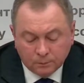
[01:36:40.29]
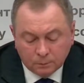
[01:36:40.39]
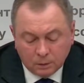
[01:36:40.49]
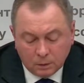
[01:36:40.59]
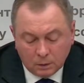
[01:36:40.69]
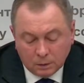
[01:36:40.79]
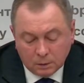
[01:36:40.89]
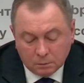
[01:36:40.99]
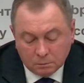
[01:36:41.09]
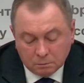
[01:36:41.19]
in front of them.
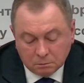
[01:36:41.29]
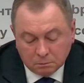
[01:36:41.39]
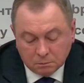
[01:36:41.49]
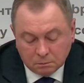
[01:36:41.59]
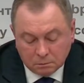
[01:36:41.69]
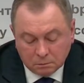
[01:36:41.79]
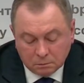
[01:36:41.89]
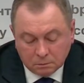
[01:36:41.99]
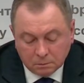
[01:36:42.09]
That's why,